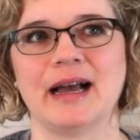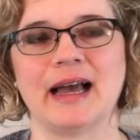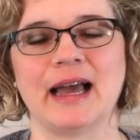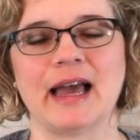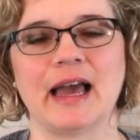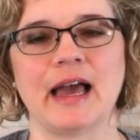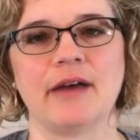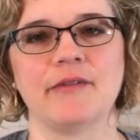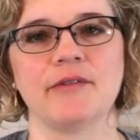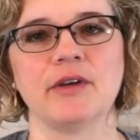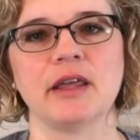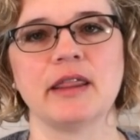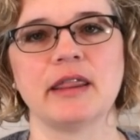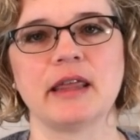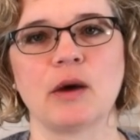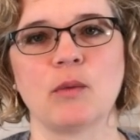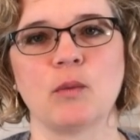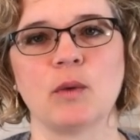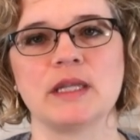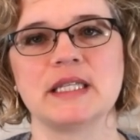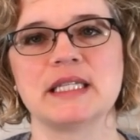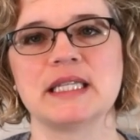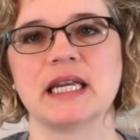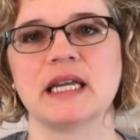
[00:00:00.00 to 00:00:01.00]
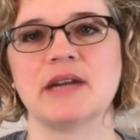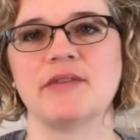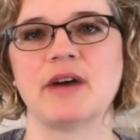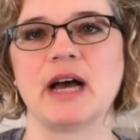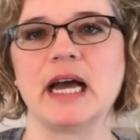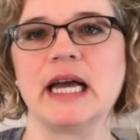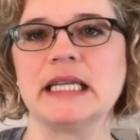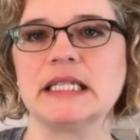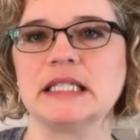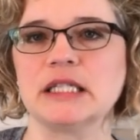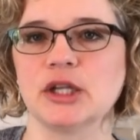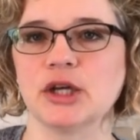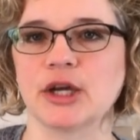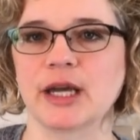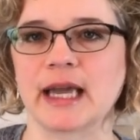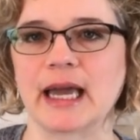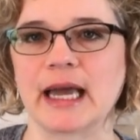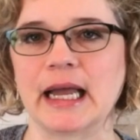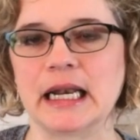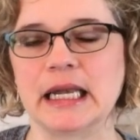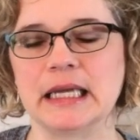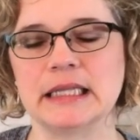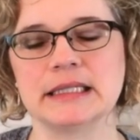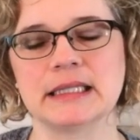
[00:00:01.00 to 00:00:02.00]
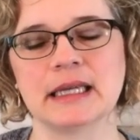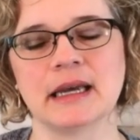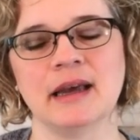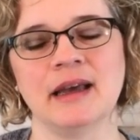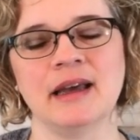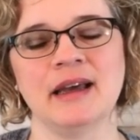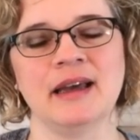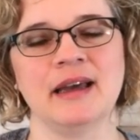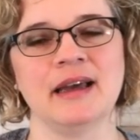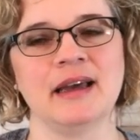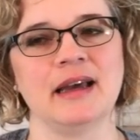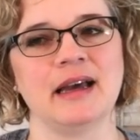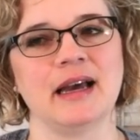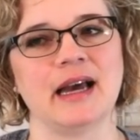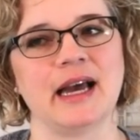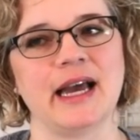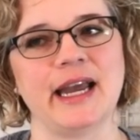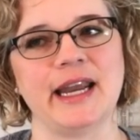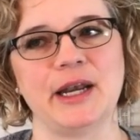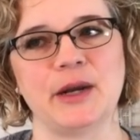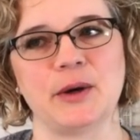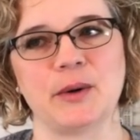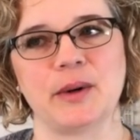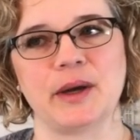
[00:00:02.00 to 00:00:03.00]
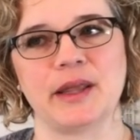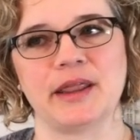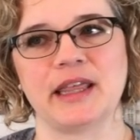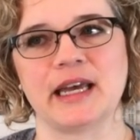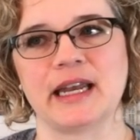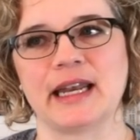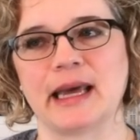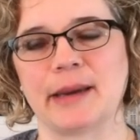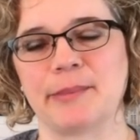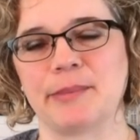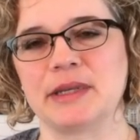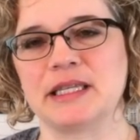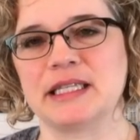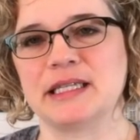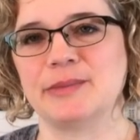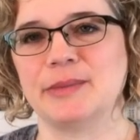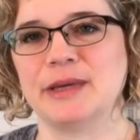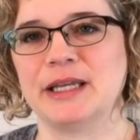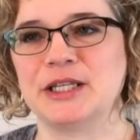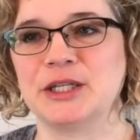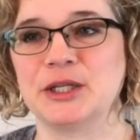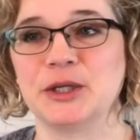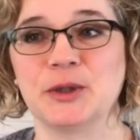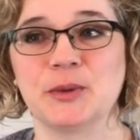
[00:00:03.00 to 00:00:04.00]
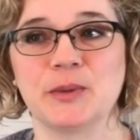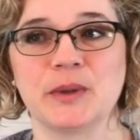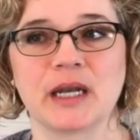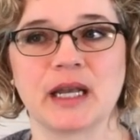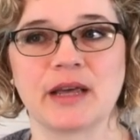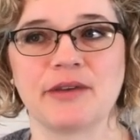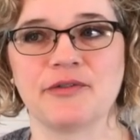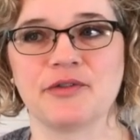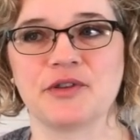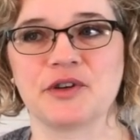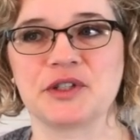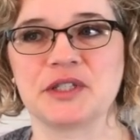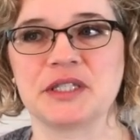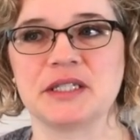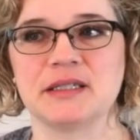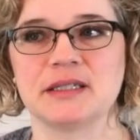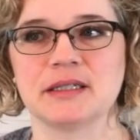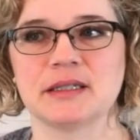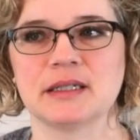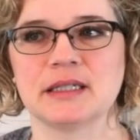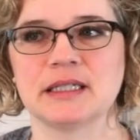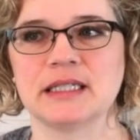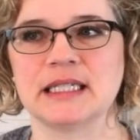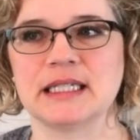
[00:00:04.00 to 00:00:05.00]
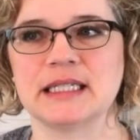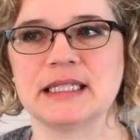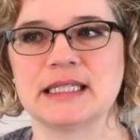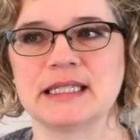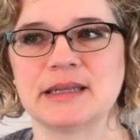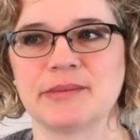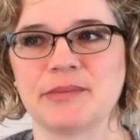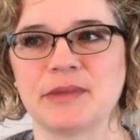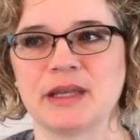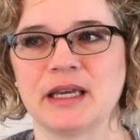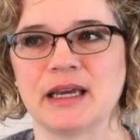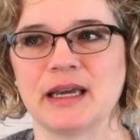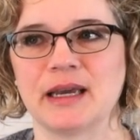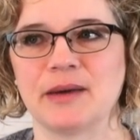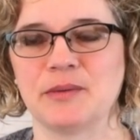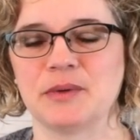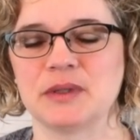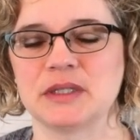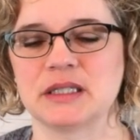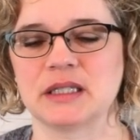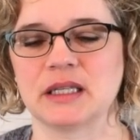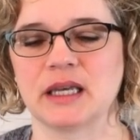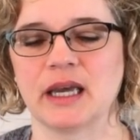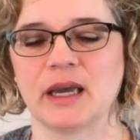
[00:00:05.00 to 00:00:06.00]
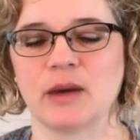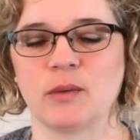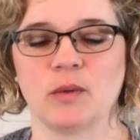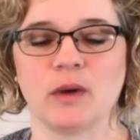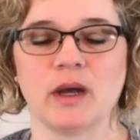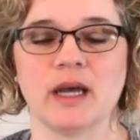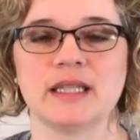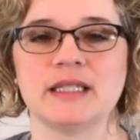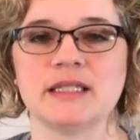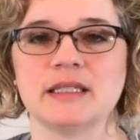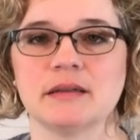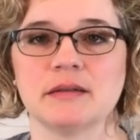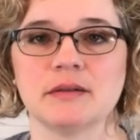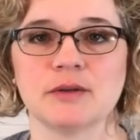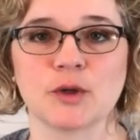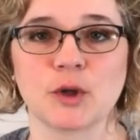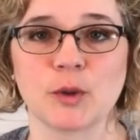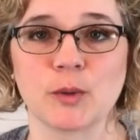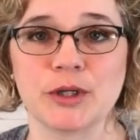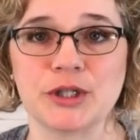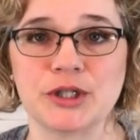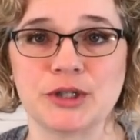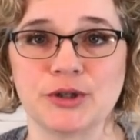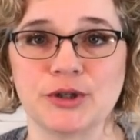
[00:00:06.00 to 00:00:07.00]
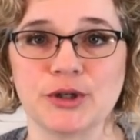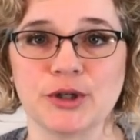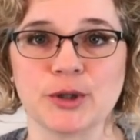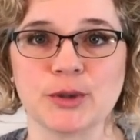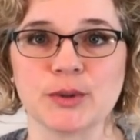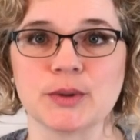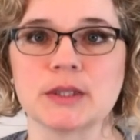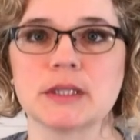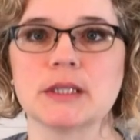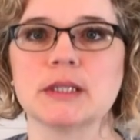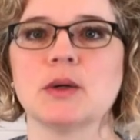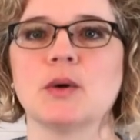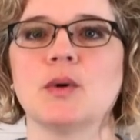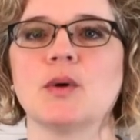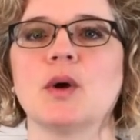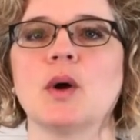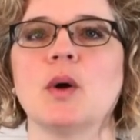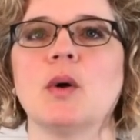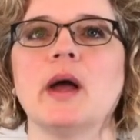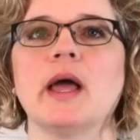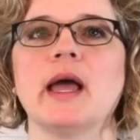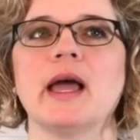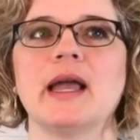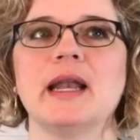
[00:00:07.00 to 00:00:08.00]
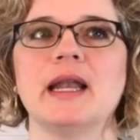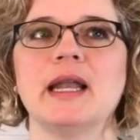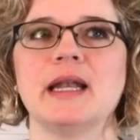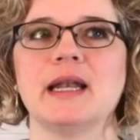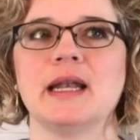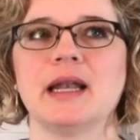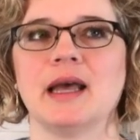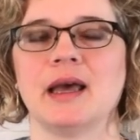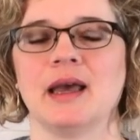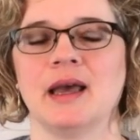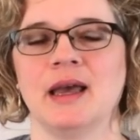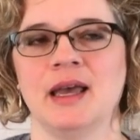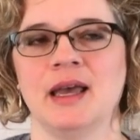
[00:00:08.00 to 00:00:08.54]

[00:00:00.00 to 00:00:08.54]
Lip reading: having that one set of eyes look at it, I know that happened to me too when I first did something. It was like, well, I still don't know what you do. So go ahead and